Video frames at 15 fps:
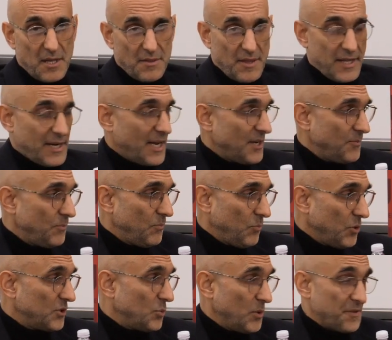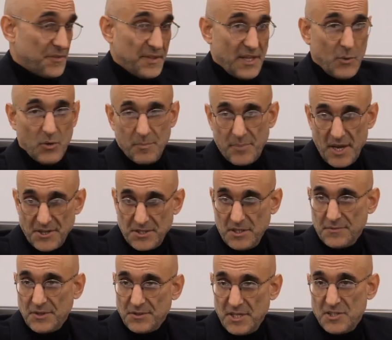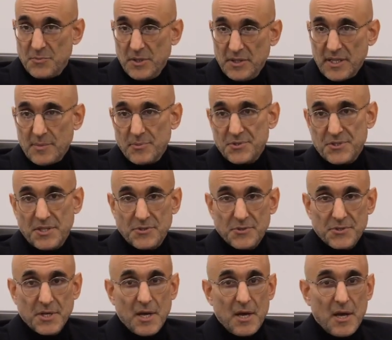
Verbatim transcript: that I worked with, and they were patient enough to teach me a lot of procedures.